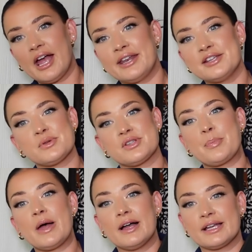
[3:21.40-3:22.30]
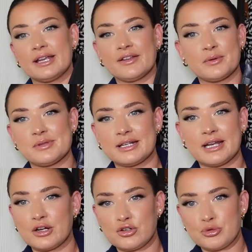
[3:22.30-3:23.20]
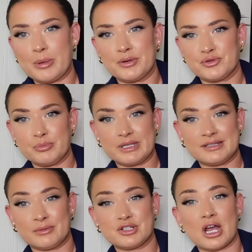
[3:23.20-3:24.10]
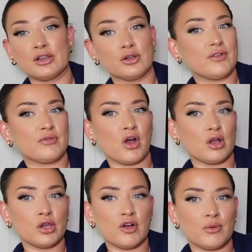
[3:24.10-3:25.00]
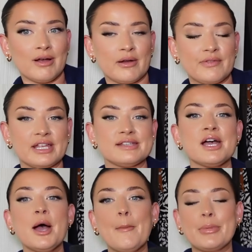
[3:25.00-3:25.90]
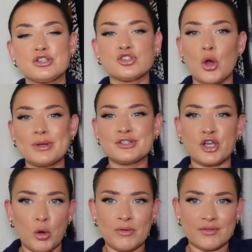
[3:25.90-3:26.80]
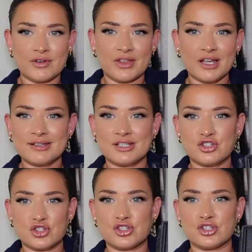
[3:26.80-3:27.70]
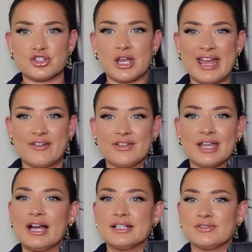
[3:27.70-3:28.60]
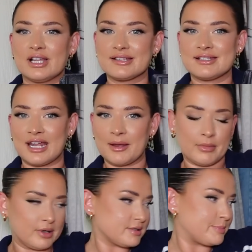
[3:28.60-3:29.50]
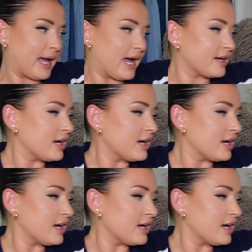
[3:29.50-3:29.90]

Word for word: And this was a bargain. I think it was like £900 from Bicester, which I love. I've got a lot of wear out of this. But it doesn't always go with everything because it's just such a heavy kind of like statement bag.